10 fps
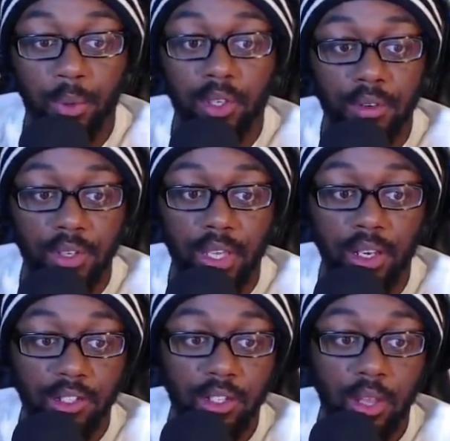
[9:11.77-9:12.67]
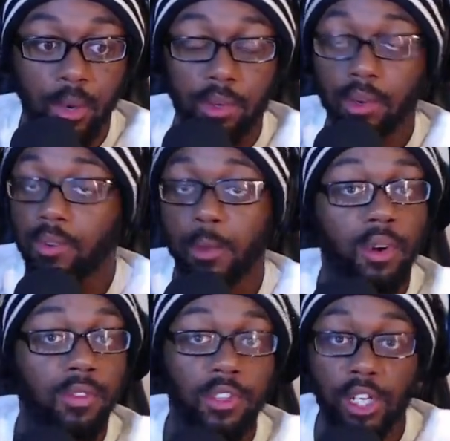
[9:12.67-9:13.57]
everything else all the way through, if we
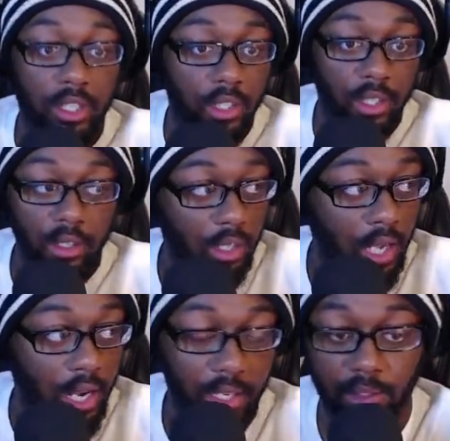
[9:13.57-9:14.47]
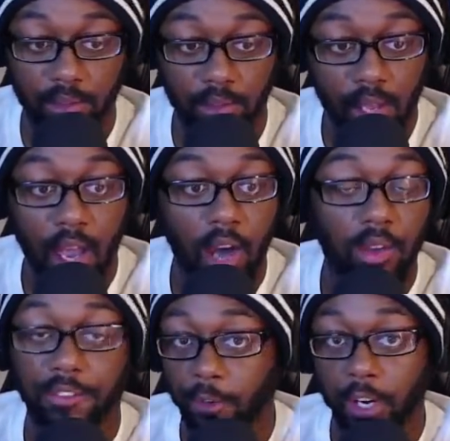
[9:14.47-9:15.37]
pull Vegeta literally like on the
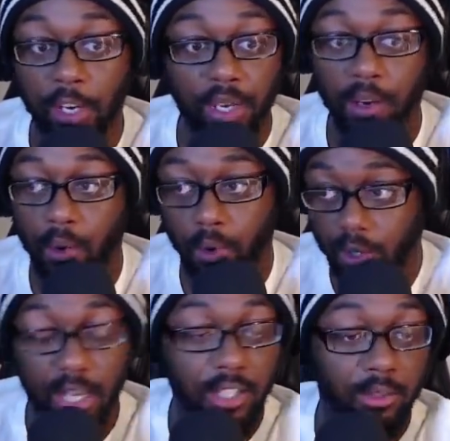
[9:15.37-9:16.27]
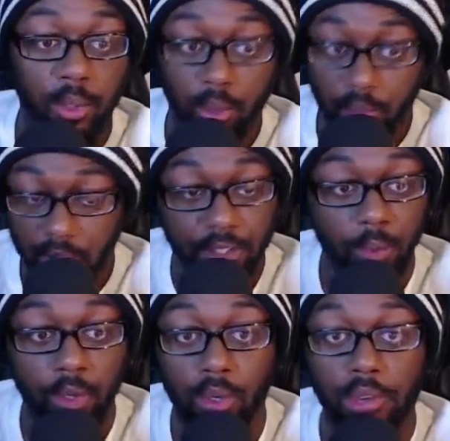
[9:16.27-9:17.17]
freebie or the next one or this
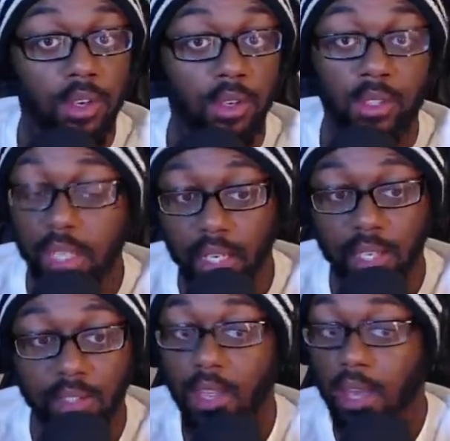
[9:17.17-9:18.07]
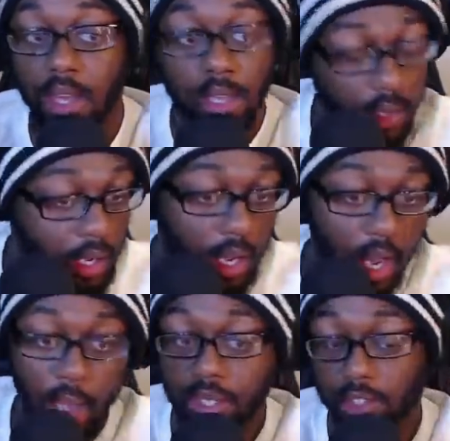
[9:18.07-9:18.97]
one or even on the tickets,
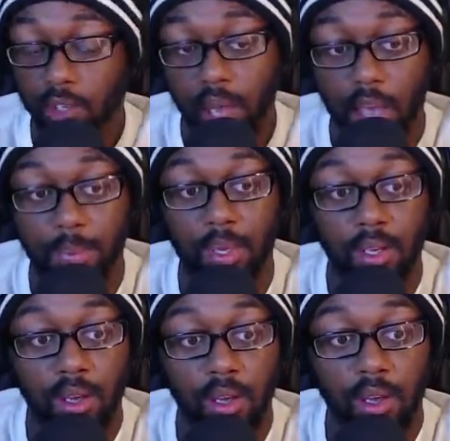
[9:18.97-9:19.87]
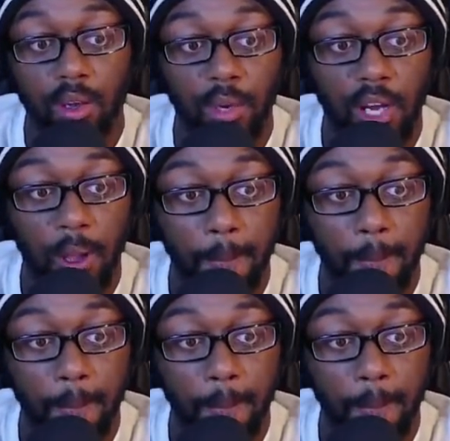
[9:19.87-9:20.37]
I'll be so happy. But